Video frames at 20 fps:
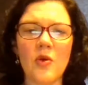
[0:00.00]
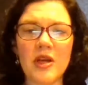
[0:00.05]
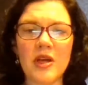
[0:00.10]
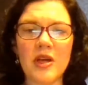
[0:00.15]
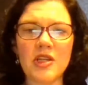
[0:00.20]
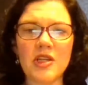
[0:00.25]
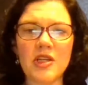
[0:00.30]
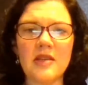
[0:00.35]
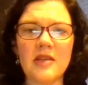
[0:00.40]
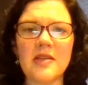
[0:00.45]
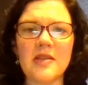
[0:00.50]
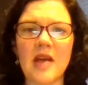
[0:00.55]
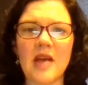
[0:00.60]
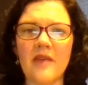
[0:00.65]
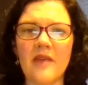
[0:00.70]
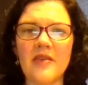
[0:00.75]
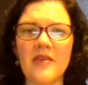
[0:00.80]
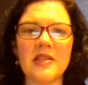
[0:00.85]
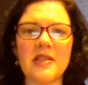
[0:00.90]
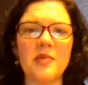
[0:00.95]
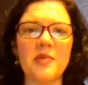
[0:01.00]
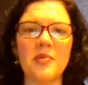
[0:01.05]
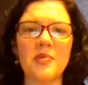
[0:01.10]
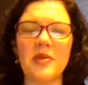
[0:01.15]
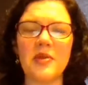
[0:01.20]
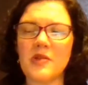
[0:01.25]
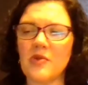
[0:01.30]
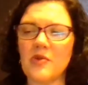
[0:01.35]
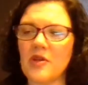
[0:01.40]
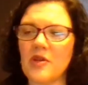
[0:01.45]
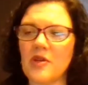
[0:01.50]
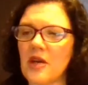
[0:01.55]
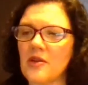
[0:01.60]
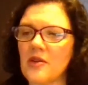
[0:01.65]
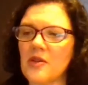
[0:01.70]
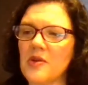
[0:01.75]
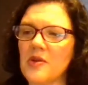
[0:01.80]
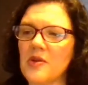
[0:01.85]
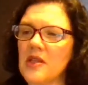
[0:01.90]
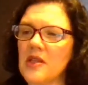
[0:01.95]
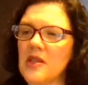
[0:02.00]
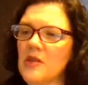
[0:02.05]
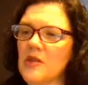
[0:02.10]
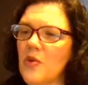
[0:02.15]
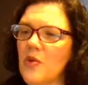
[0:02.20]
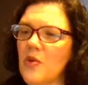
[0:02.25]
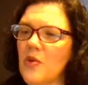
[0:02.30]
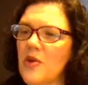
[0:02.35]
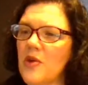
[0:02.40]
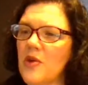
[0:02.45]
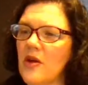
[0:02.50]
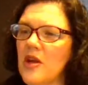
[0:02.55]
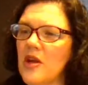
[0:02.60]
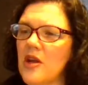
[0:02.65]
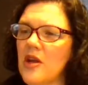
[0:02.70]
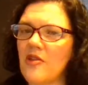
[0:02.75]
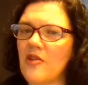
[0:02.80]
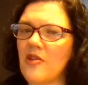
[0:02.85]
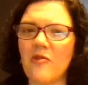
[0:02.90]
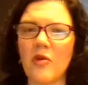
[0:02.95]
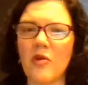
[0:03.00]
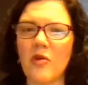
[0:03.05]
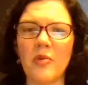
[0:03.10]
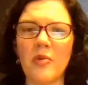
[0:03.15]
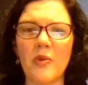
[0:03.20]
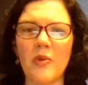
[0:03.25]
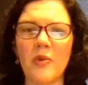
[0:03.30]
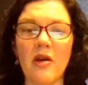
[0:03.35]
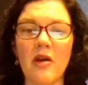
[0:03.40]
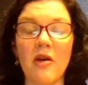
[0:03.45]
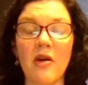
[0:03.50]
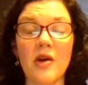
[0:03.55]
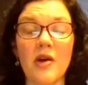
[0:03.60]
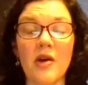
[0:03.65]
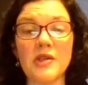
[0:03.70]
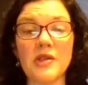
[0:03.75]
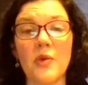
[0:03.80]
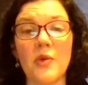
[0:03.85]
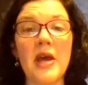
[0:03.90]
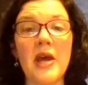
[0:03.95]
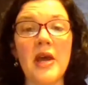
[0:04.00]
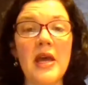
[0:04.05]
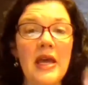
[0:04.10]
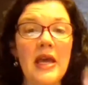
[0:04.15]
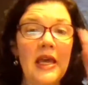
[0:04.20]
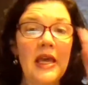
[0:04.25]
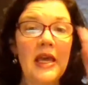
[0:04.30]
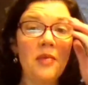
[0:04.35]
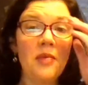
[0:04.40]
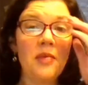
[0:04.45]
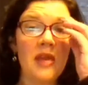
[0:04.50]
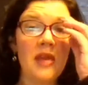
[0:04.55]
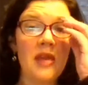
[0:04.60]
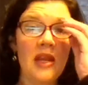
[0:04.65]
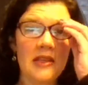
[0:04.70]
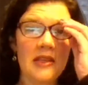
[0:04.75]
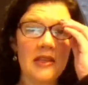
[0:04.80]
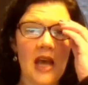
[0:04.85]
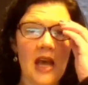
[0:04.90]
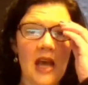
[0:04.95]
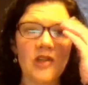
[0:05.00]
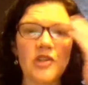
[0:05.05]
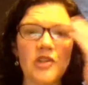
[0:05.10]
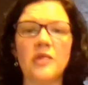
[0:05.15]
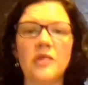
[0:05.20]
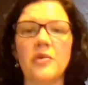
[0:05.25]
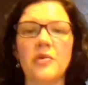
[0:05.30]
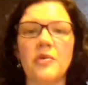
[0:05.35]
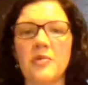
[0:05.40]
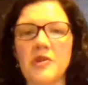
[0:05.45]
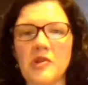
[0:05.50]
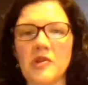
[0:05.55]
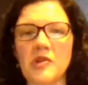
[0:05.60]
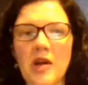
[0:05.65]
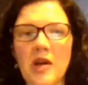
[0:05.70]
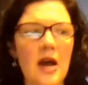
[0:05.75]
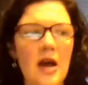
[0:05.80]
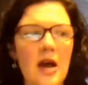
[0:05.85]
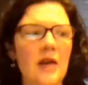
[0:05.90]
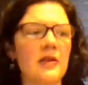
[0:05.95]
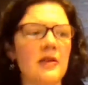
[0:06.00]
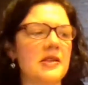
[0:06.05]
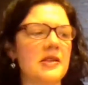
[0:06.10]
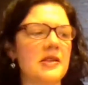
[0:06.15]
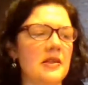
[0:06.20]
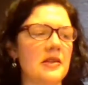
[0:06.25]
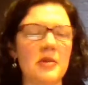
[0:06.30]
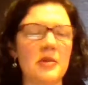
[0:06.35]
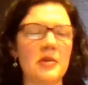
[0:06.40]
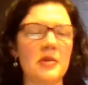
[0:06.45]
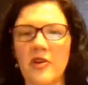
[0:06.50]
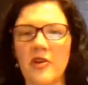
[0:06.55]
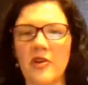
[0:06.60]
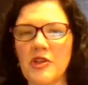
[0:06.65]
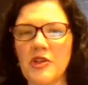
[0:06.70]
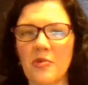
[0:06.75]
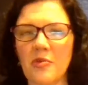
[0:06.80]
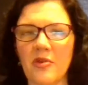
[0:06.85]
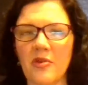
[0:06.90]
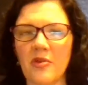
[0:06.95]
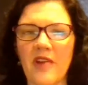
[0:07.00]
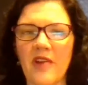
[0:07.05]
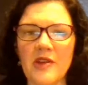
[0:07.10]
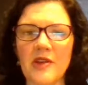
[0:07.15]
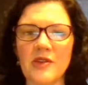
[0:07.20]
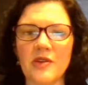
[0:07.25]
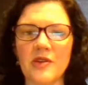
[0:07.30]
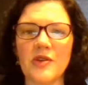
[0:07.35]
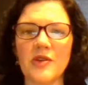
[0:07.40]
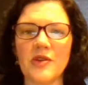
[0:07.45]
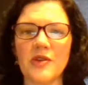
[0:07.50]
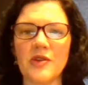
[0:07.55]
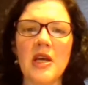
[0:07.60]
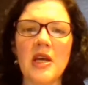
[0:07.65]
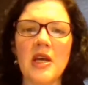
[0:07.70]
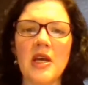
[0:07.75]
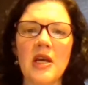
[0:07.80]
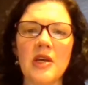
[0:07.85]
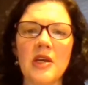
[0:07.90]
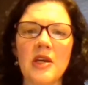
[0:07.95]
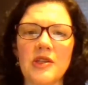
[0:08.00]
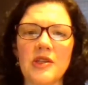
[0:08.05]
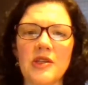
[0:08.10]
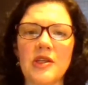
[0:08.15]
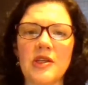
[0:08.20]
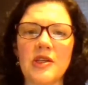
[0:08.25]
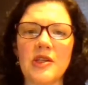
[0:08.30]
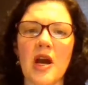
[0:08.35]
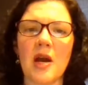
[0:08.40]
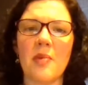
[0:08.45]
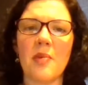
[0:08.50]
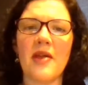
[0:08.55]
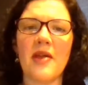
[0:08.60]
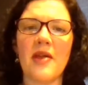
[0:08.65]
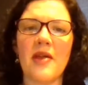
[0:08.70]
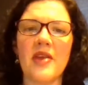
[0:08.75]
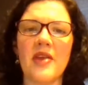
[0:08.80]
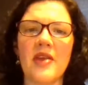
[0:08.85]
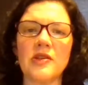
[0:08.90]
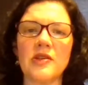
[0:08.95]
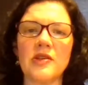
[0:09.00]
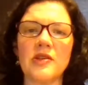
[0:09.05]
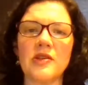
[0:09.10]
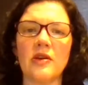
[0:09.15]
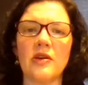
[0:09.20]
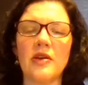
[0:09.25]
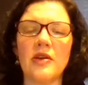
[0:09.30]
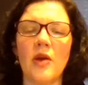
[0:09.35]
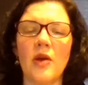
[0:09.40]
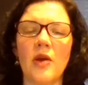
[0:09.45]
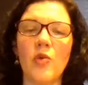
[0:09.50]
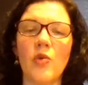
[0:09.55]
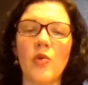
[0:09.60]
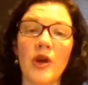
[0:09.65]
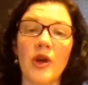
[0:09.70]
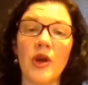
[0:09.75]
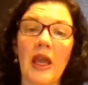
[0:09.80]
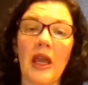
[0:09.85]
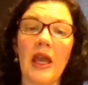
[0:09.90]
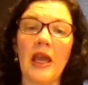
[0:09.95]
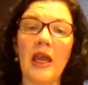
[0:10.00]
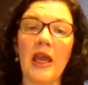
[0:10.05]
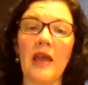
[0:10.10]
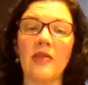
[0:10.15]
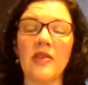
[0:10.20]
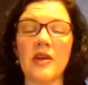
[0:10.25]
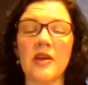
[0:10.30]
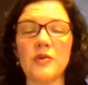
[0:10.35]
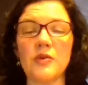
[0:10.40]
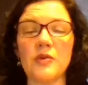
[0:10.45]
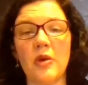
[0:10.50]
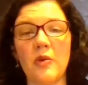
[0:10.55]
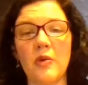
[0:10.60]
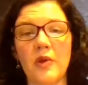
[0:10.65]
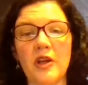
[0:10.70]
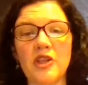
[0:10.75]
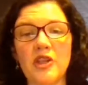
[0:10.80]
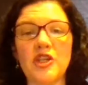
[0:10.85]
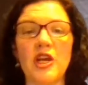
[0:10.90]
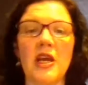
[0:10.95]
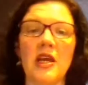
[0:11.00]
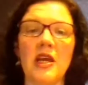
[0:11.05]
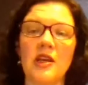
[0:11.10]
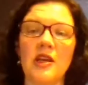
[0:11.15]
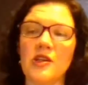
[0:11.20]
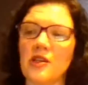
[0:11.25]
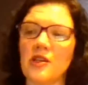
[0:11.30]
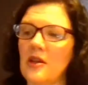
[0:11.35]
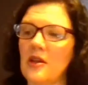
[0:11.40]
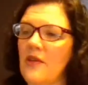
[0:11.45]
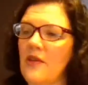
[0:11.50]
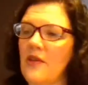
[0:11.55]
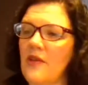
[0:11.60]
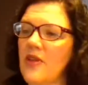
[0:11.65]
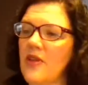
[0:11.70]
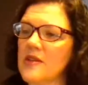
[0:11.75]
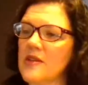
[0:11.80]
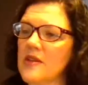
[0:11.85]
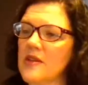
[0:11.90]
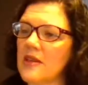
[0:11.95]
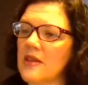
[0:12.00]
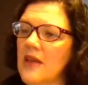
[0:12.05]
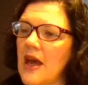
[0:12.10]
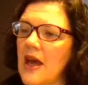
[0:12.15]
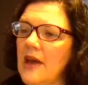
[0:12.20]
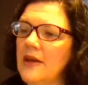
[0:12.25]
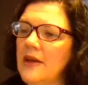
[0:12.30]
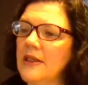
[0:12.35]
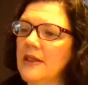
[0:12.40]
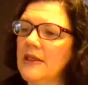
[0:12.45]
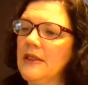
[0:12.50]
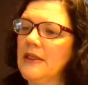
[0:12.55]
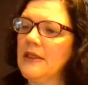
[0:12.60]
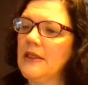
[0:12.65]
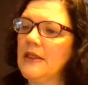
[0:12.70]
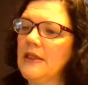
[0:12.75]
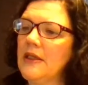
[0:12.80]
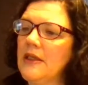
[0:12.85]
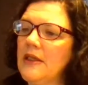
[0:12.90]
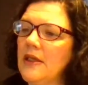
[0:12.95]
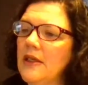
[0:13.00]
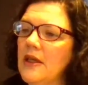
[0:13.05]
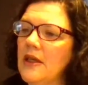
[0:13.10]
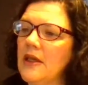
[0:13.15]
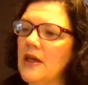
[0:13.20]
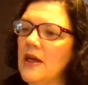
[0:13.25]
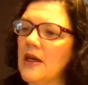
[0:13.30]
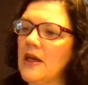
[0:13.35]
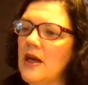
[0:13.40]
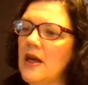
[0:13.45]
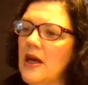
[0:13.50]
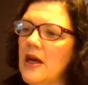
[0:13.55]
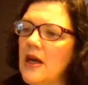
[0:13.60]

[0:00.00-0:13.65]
If you have any questions, obviously, please reach out to us. That's what we are here for. But we are also in meetings actually with Mr. Collis and some of our supervisors just to talk about things that are, working and things we might want to change and things like that.